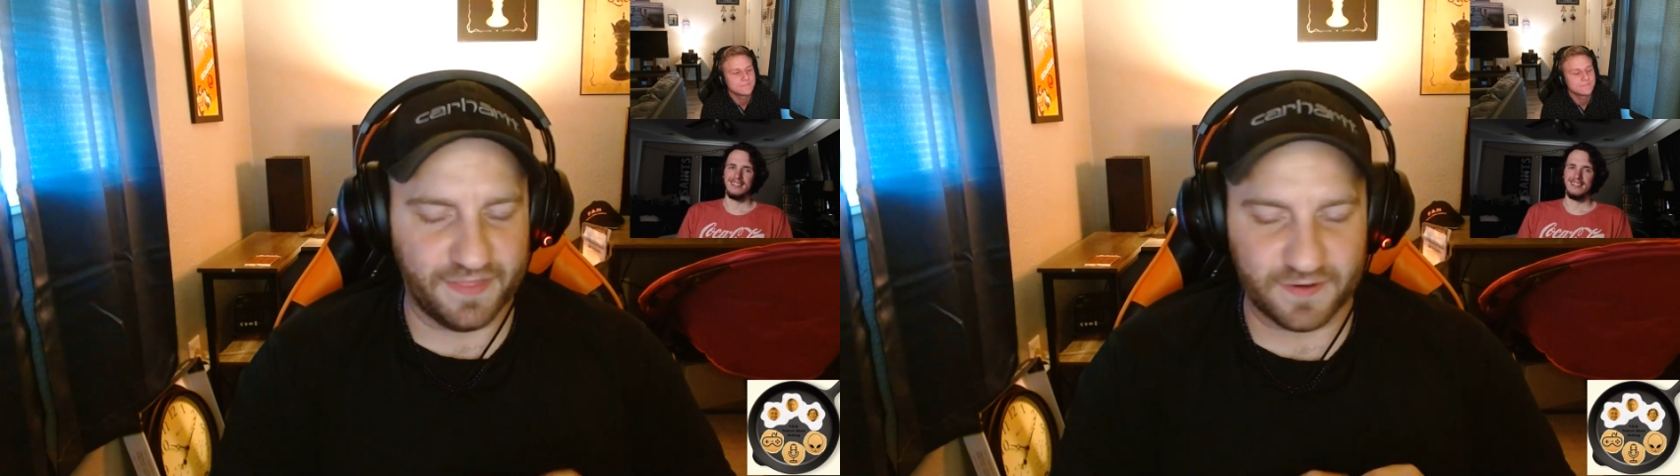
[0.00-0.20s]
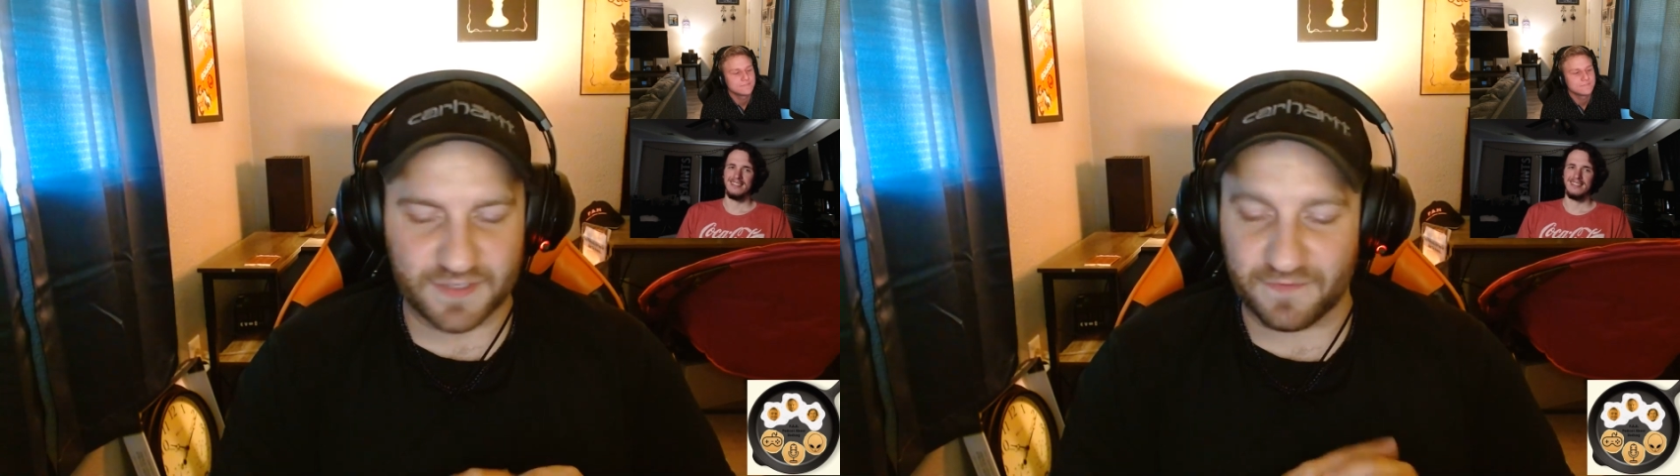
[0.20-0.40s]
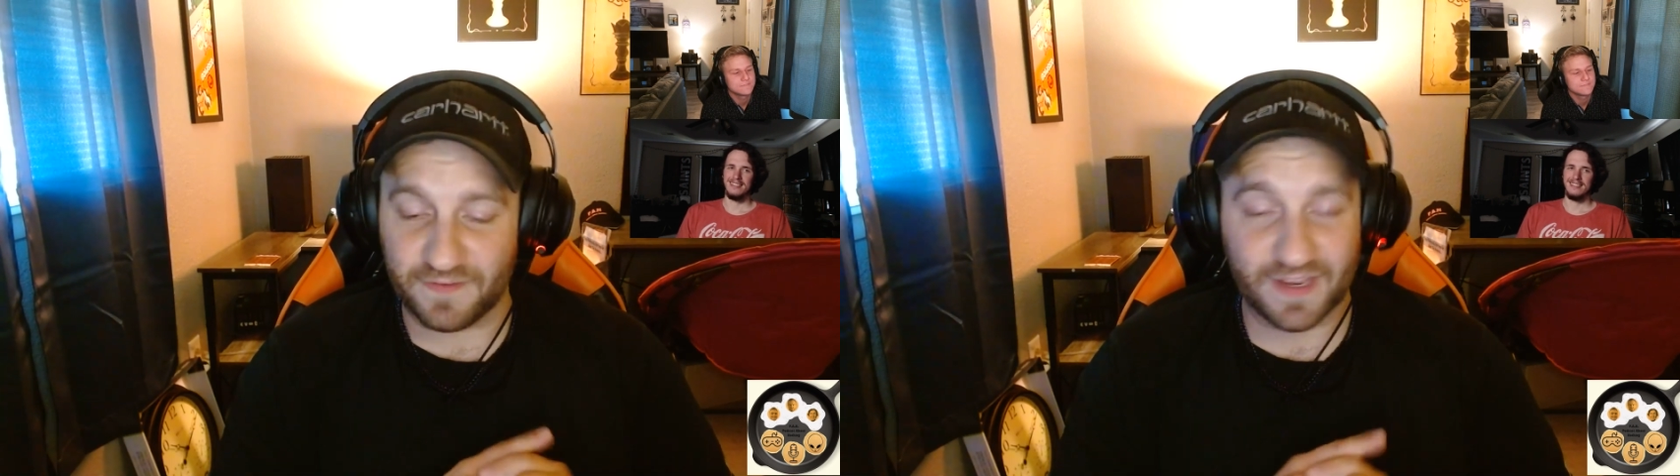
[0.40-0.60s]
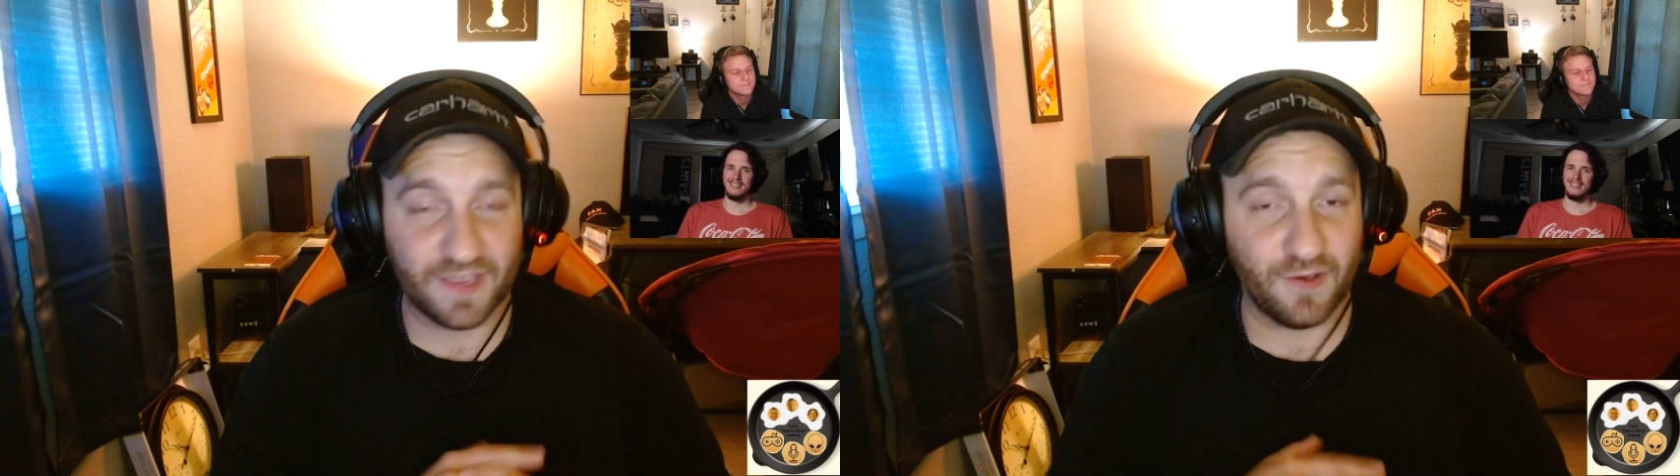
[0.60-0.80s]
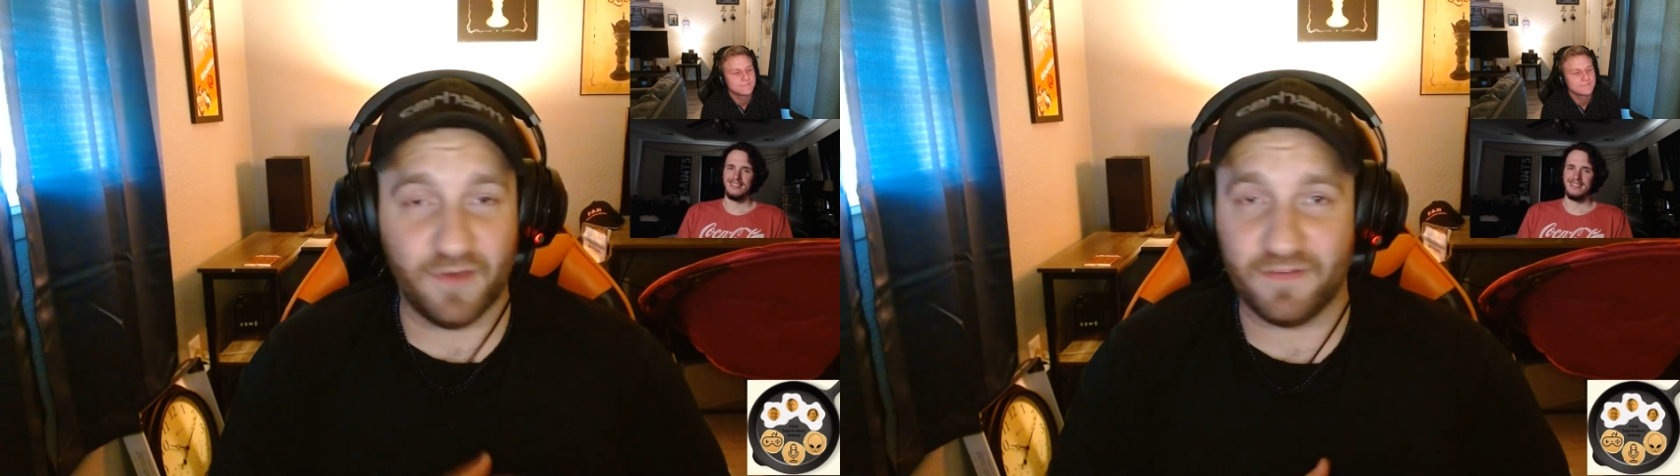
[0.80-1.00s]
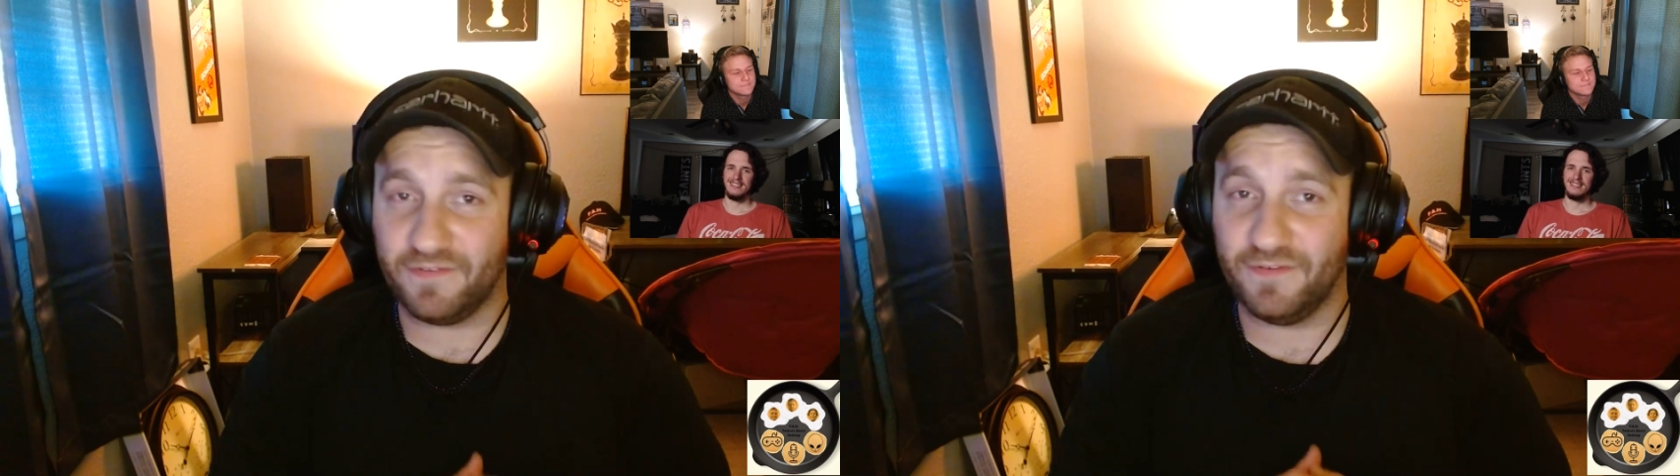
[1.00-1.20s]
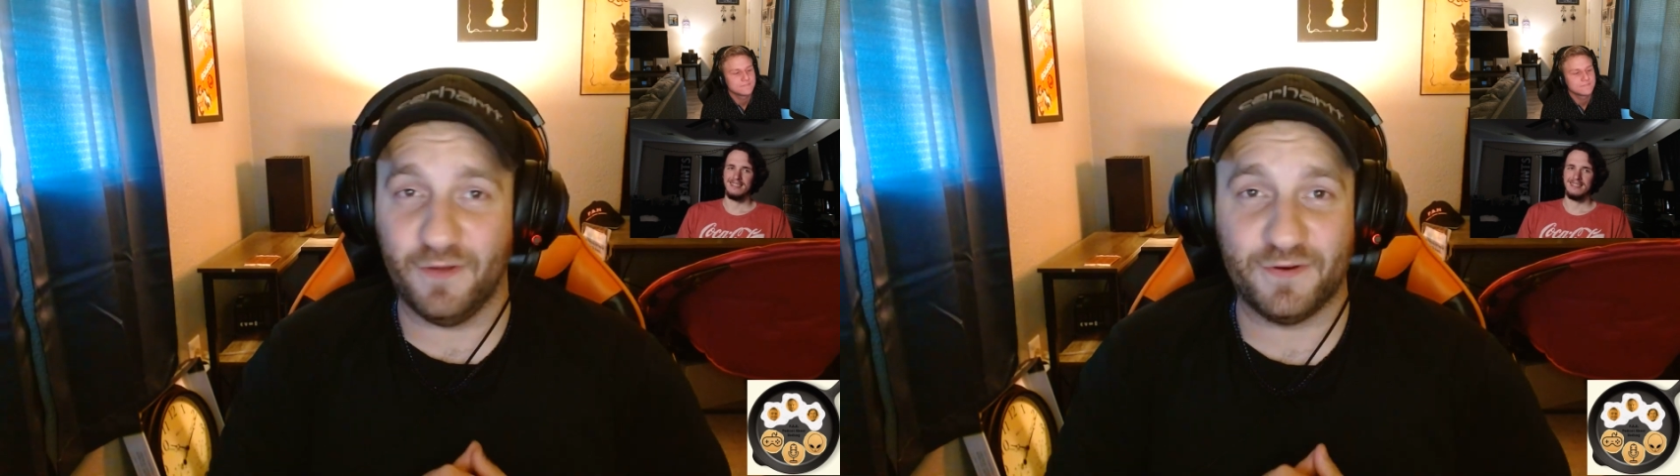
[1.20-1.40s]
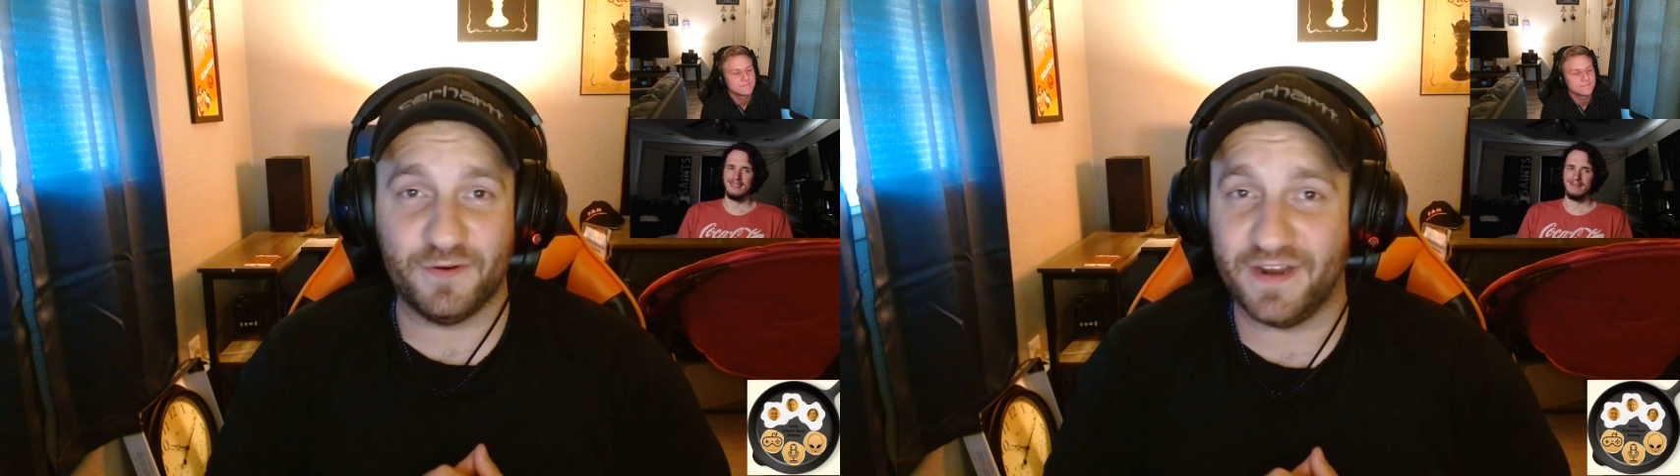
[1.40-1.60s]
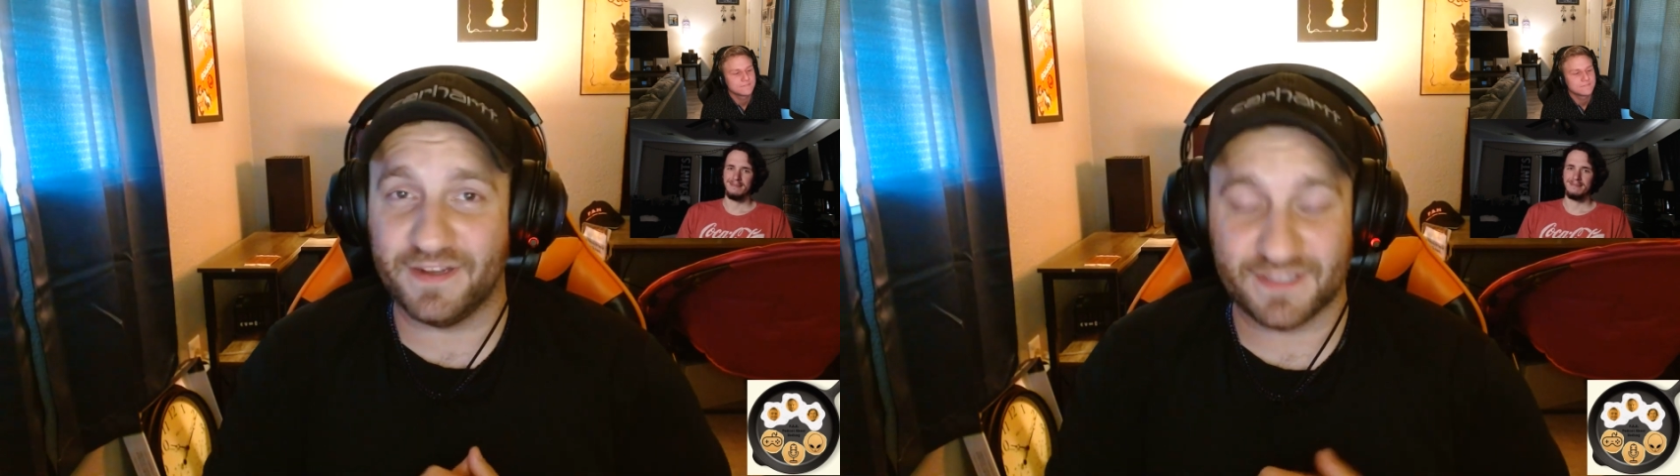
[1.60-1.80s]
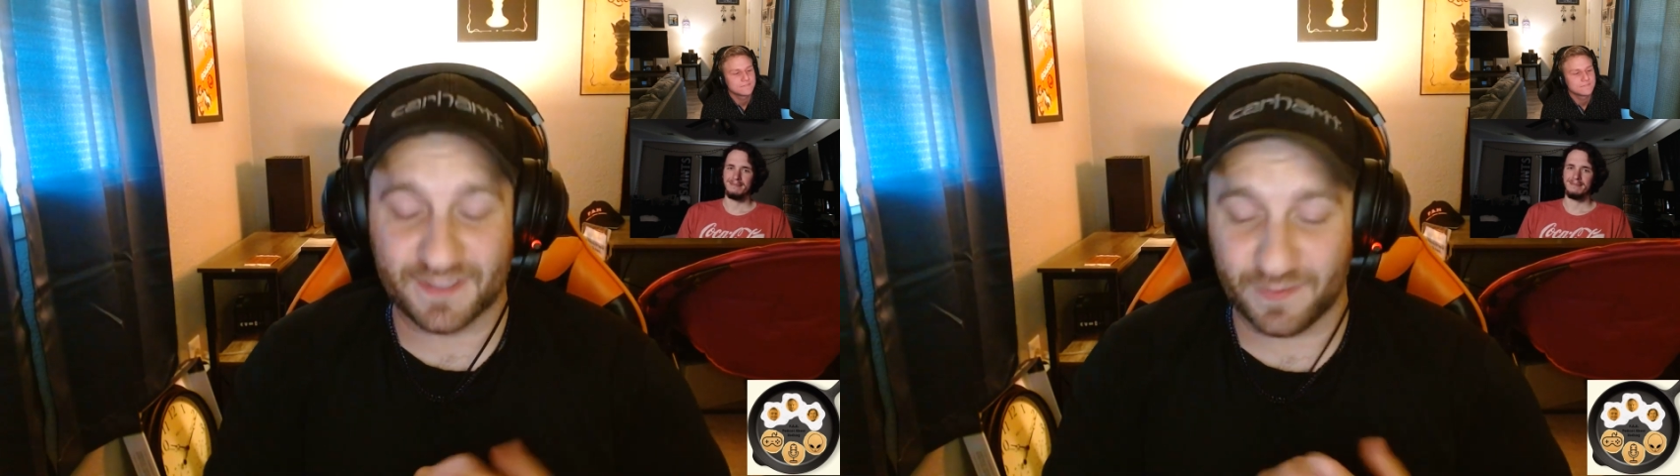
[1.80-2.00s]
there's a video of it floating
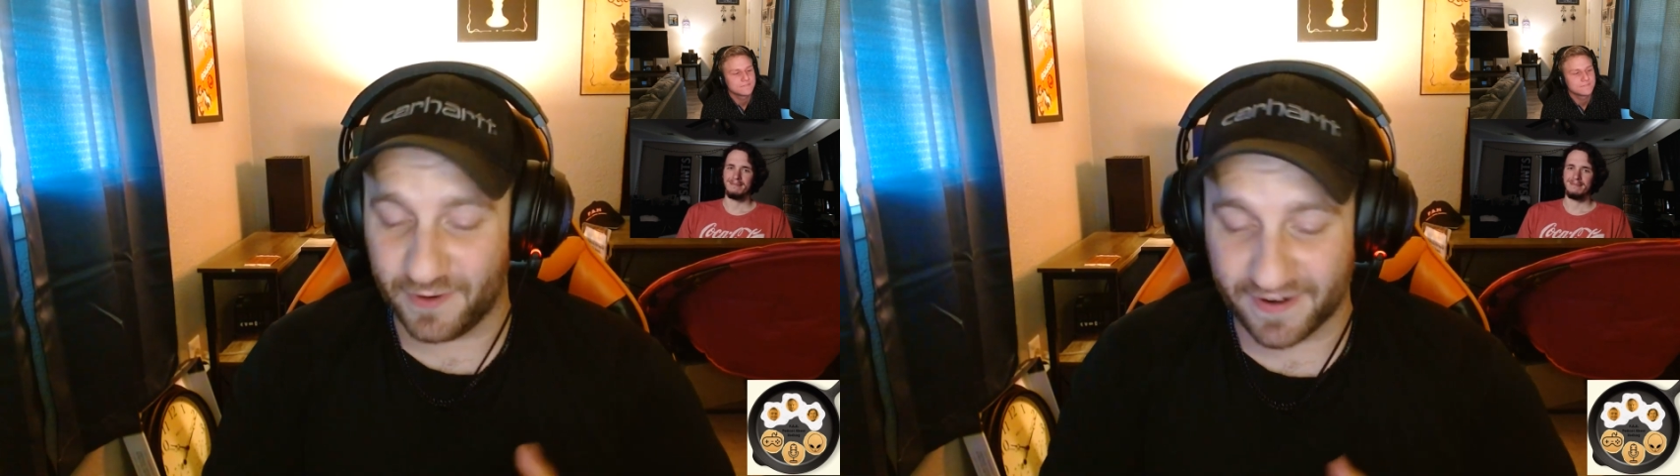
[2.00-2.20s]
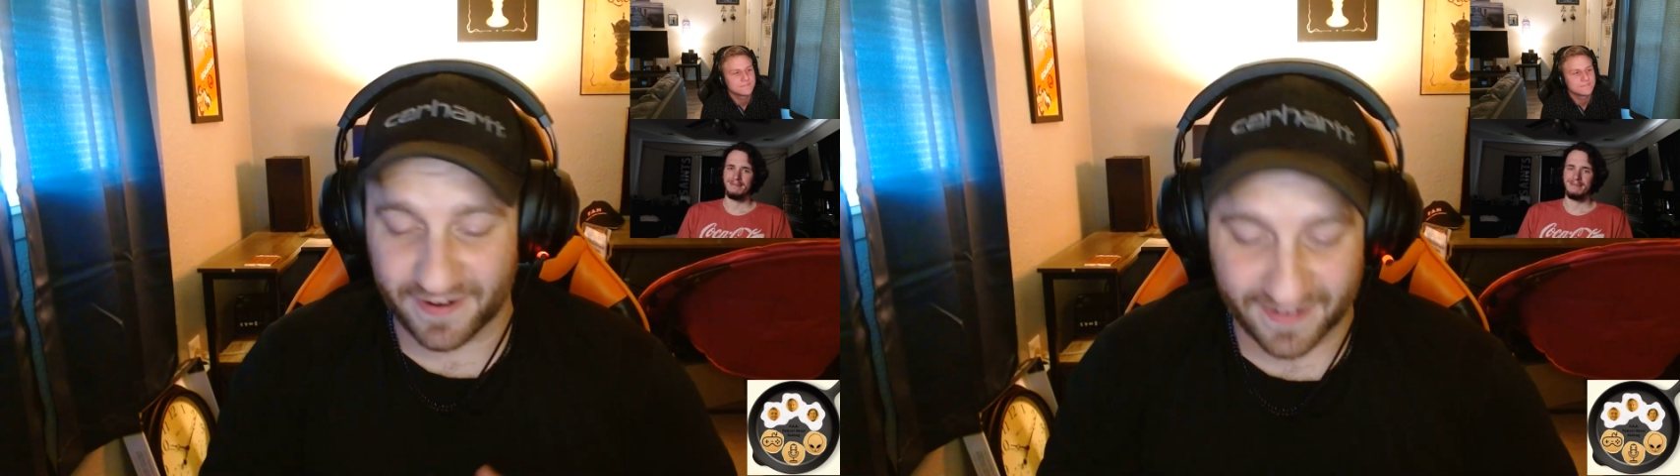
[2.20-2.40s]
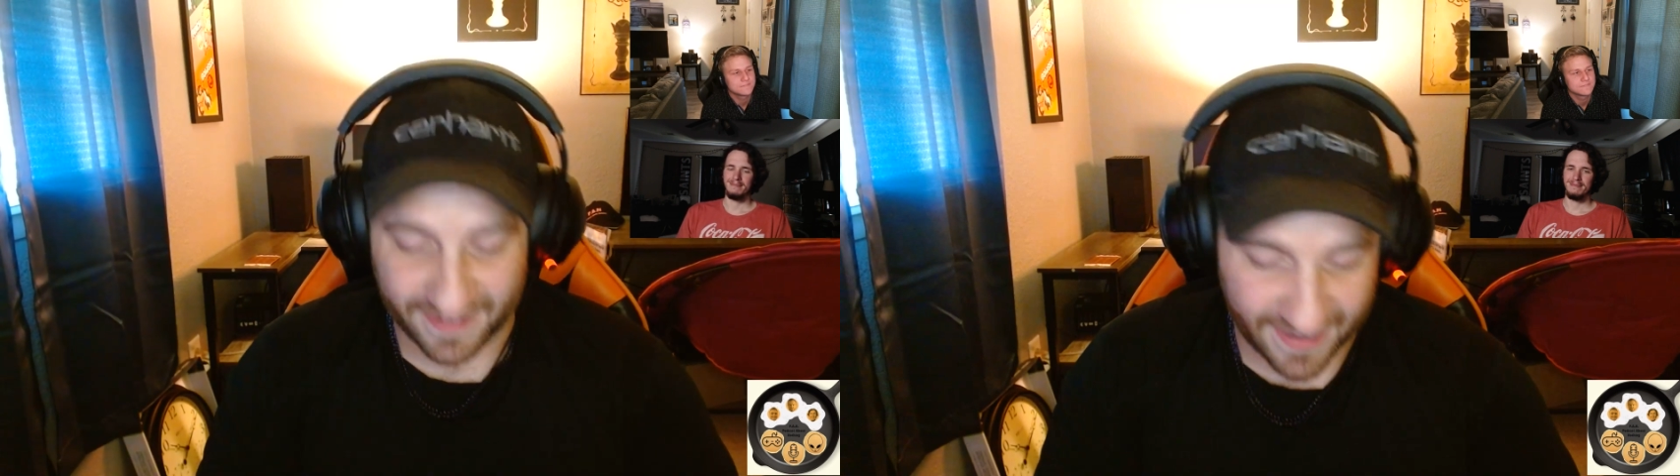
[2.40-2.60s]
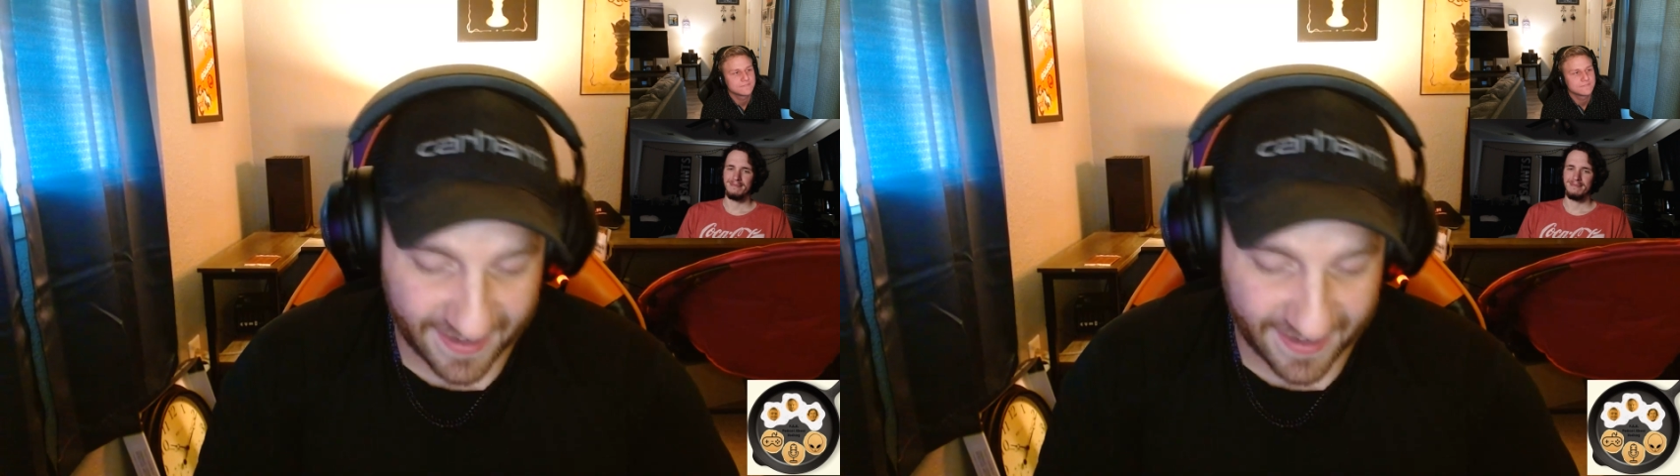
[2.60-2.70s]
around somewhere.